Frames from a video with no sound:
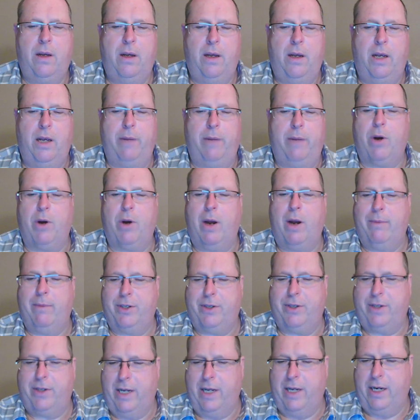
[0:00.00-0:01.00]
It
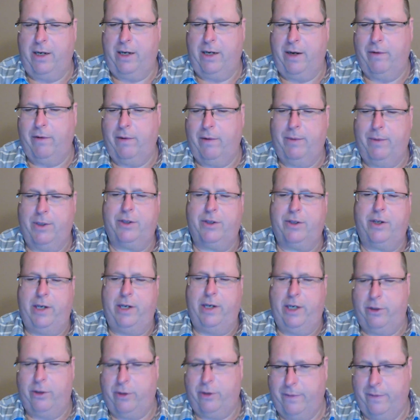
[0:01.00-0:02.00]
promised that governments
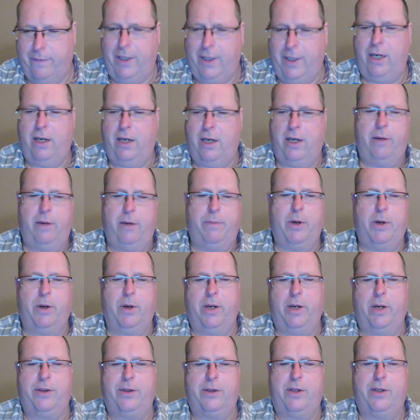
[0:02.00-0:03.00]
could intervene in
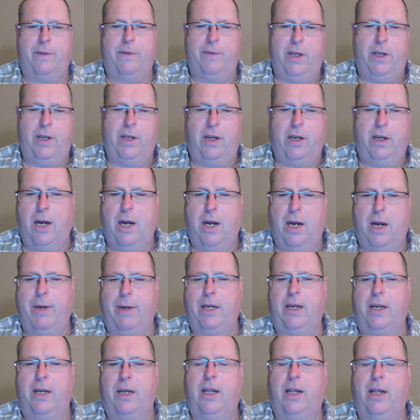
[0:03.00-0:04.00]
periods of
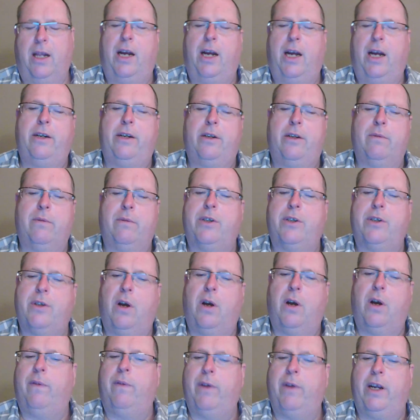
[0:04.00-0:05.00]
economic decline to
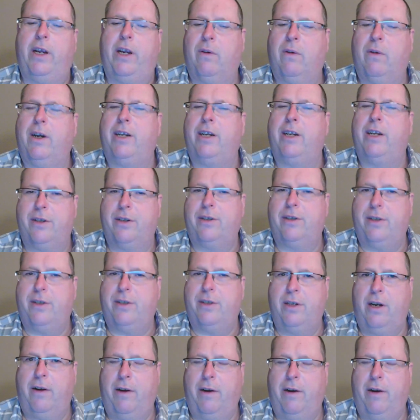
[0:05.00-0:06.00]
resolve a crisis
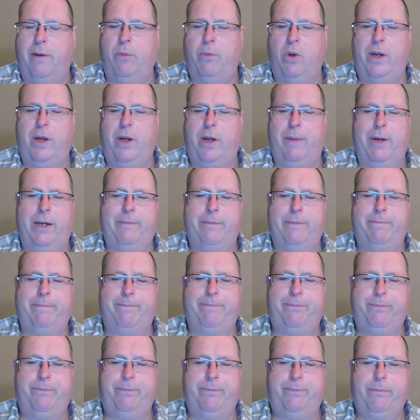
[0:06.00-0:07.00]
in unemployment.
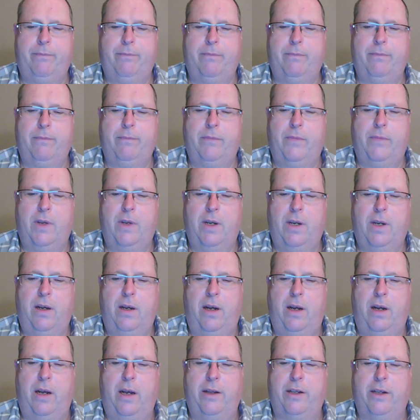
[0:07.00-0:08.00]

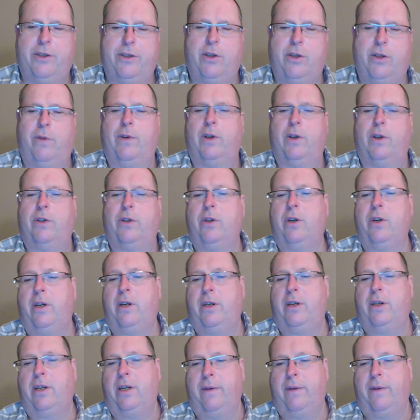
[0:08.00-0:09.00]
And this
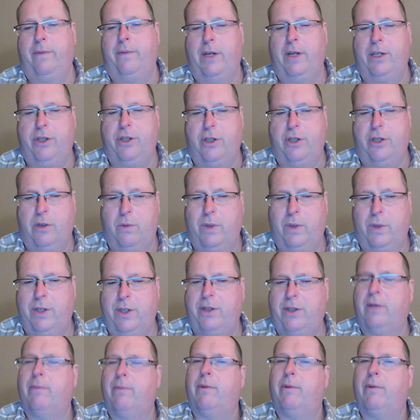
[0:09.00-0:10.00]
overturned the conventional
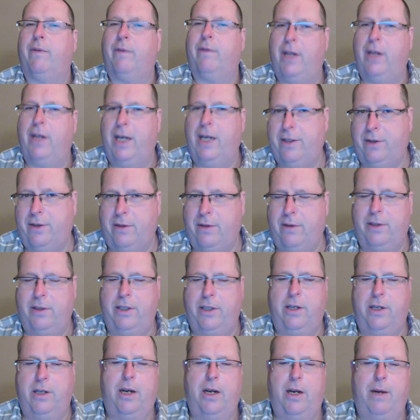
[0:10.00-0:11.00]
wisdom of classical
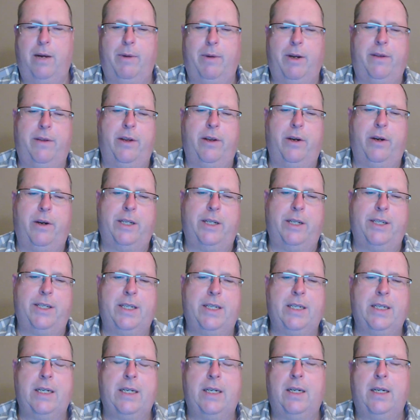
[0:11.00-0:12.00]
economic
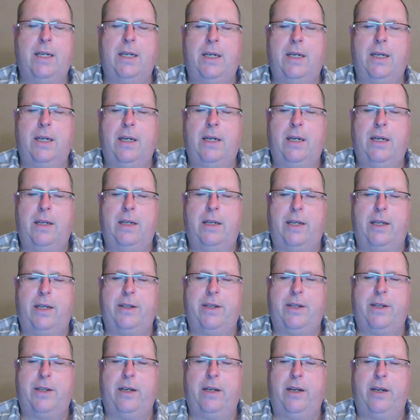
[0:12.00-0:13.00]
theories that
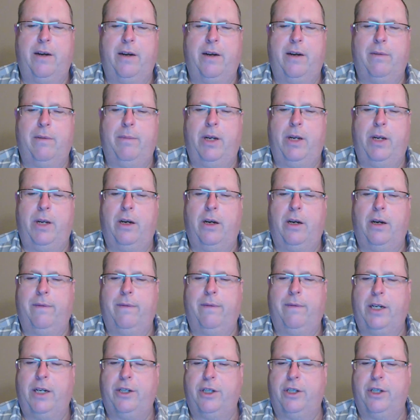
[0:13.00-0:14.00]
said government
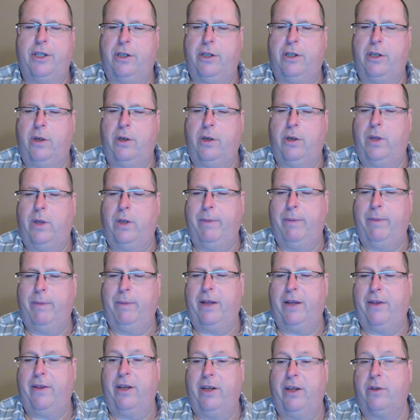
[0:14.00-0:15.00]
intervention could only
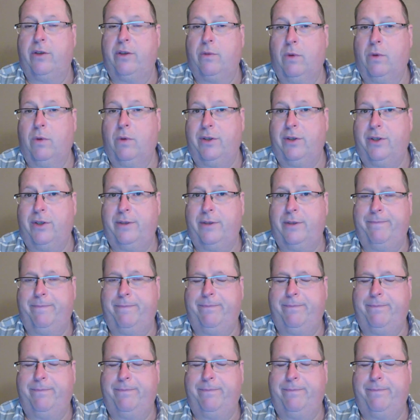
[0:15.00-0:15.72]
make things worse.